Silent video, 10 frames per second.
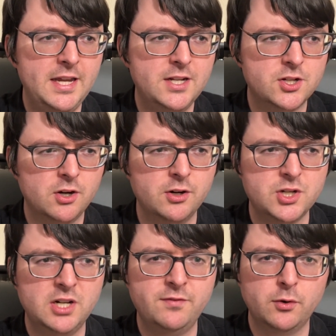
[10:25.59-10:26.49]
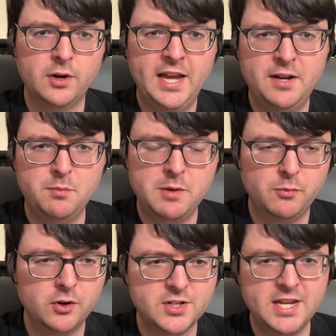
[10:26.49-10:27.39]
in charge of or head
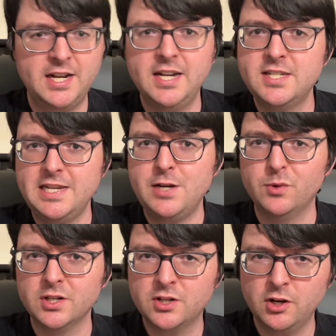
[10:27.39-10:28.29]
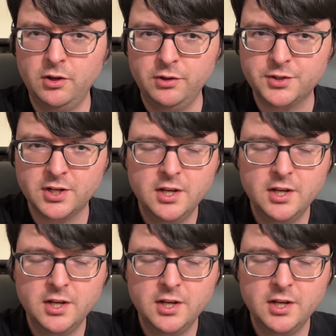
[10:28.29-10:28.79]
members in a secret cult